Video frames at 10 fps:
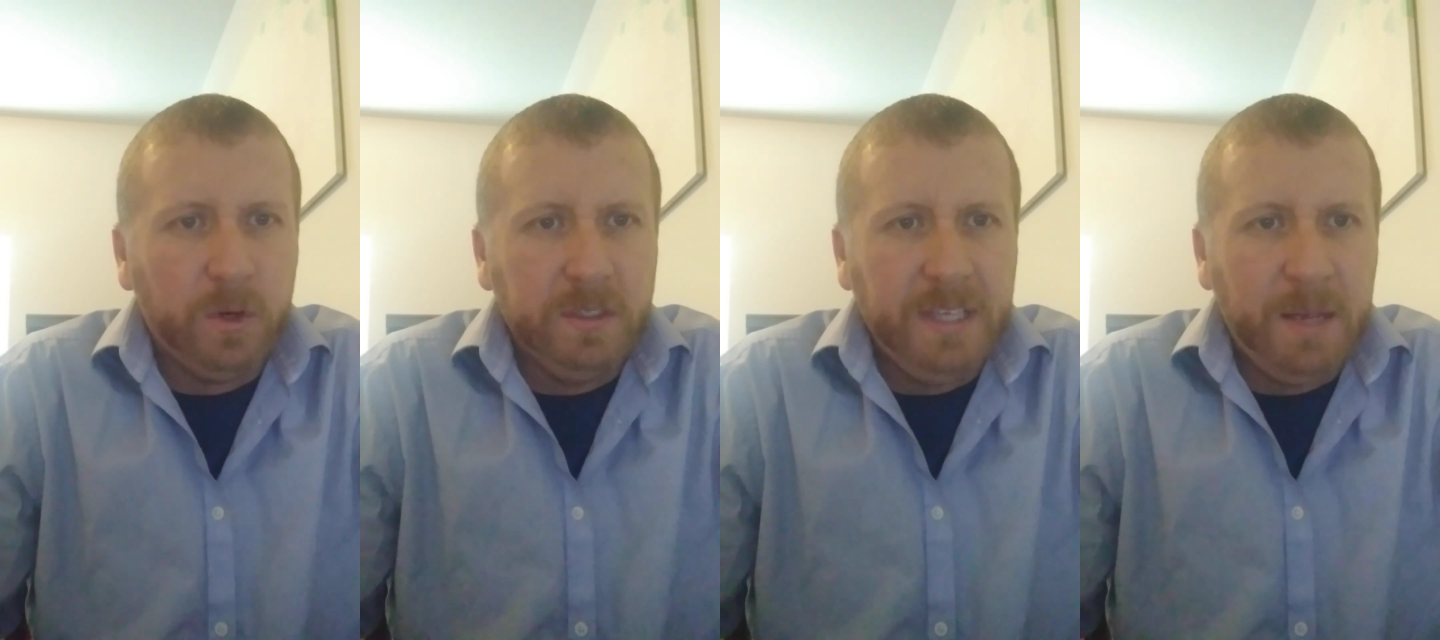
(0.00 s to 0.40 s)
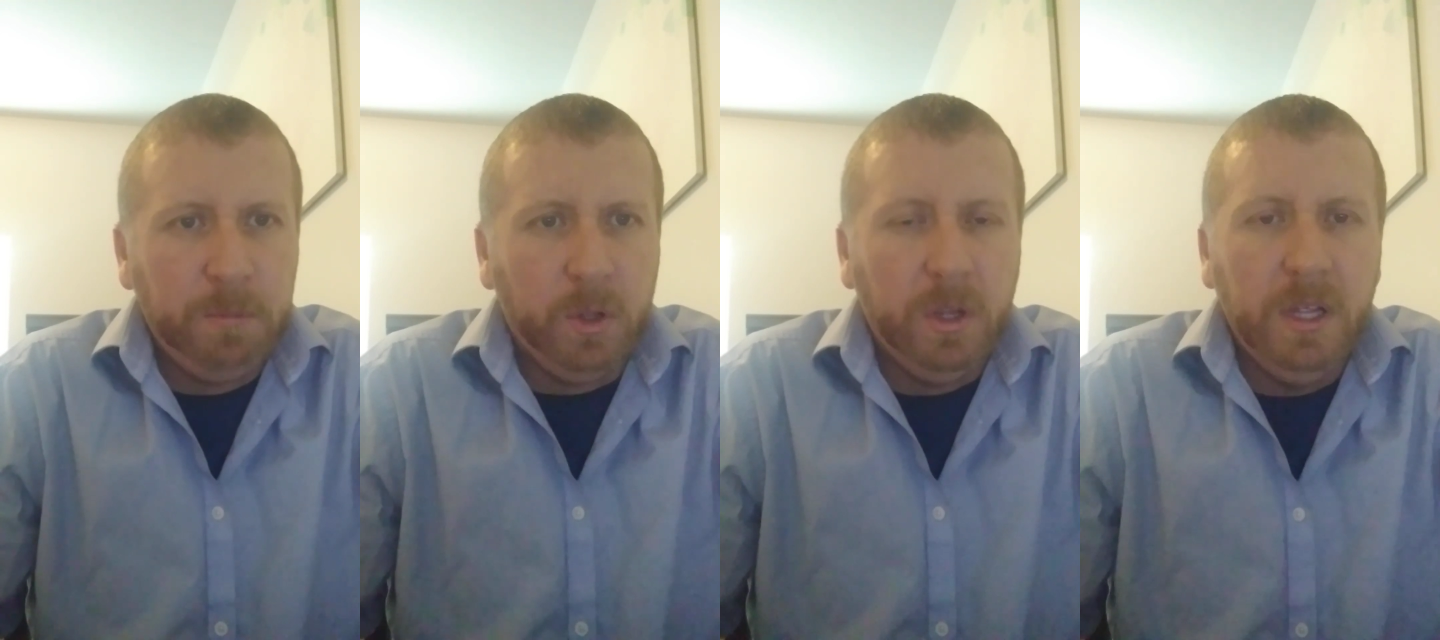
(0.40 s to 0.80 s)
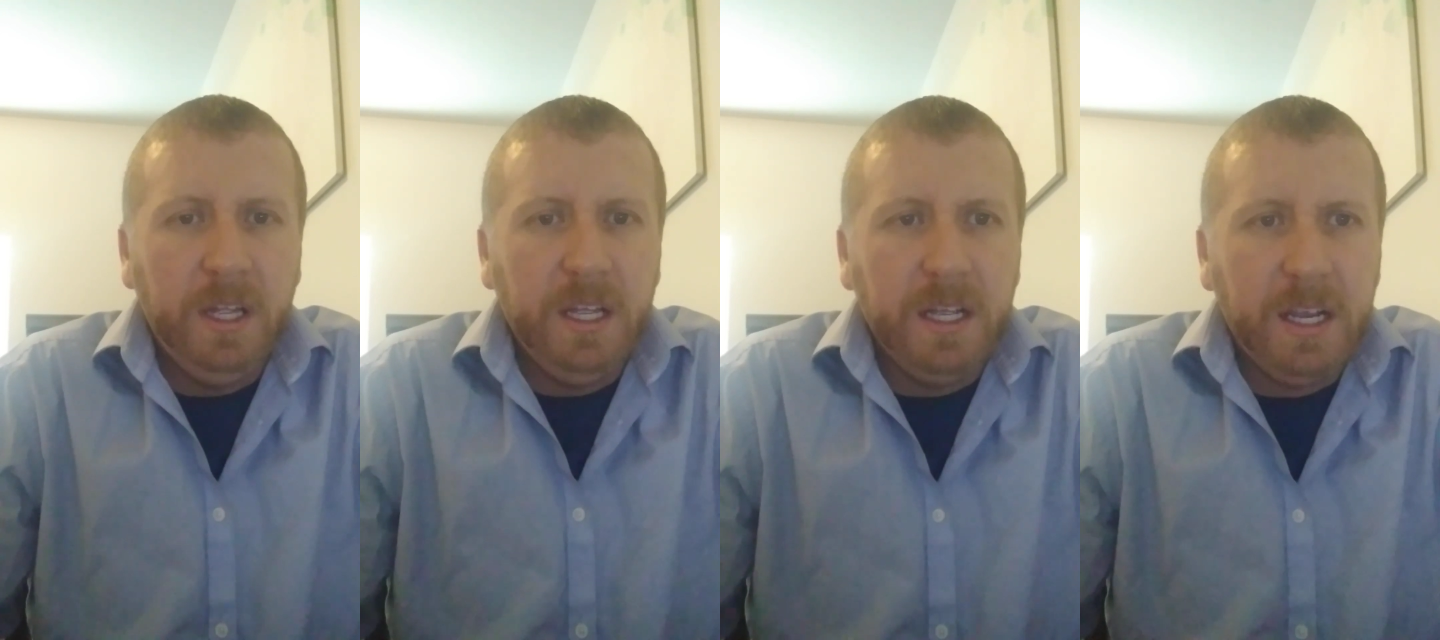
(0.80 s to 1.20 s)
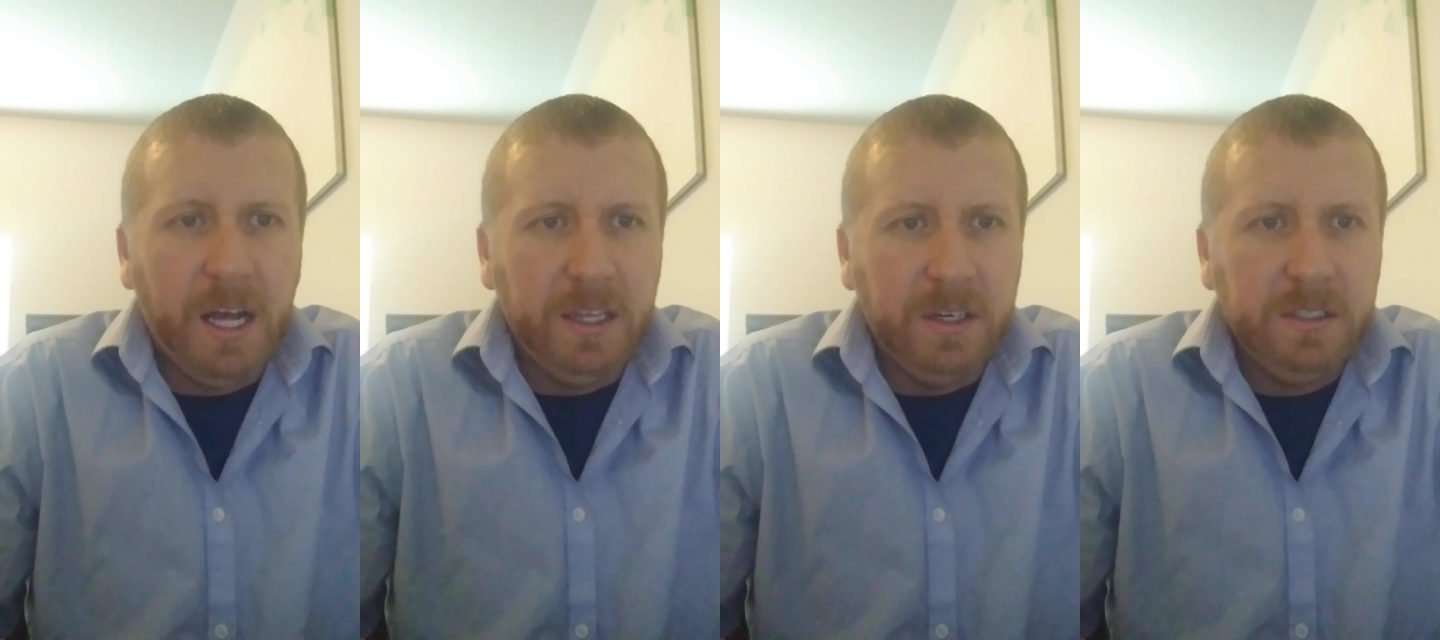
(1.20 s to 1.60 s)
For example,
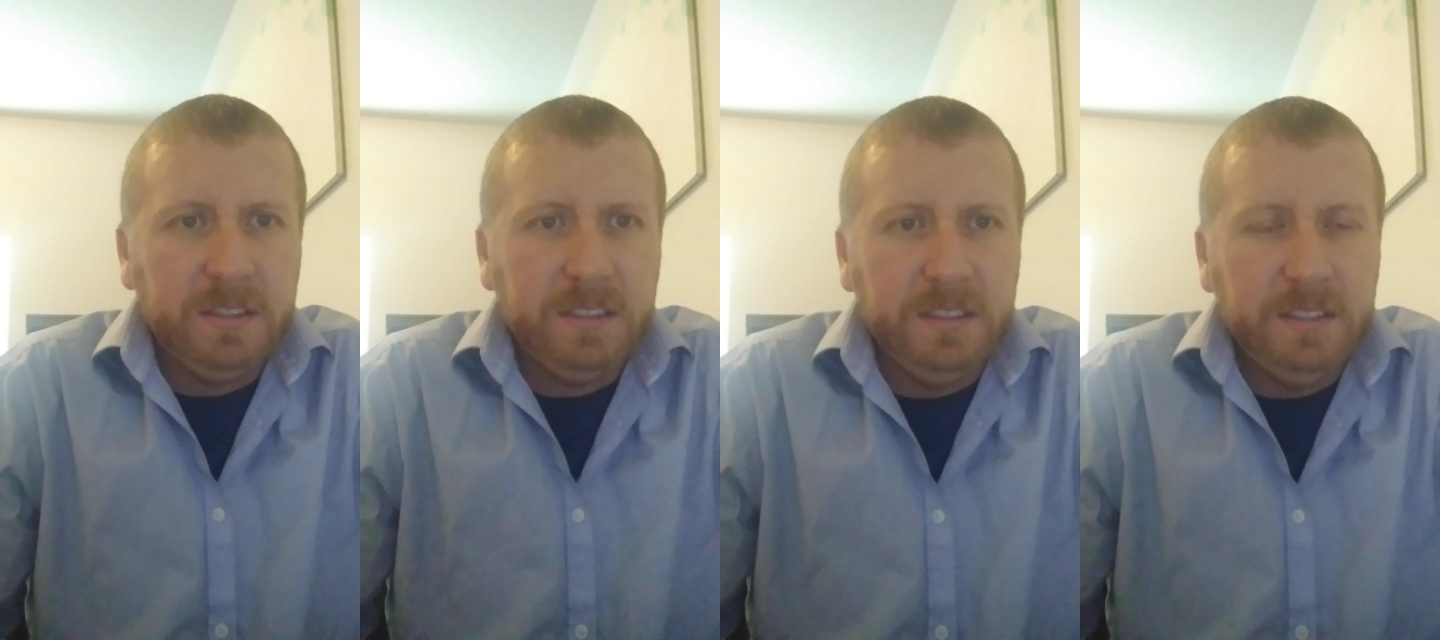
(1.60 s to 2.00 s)
colors,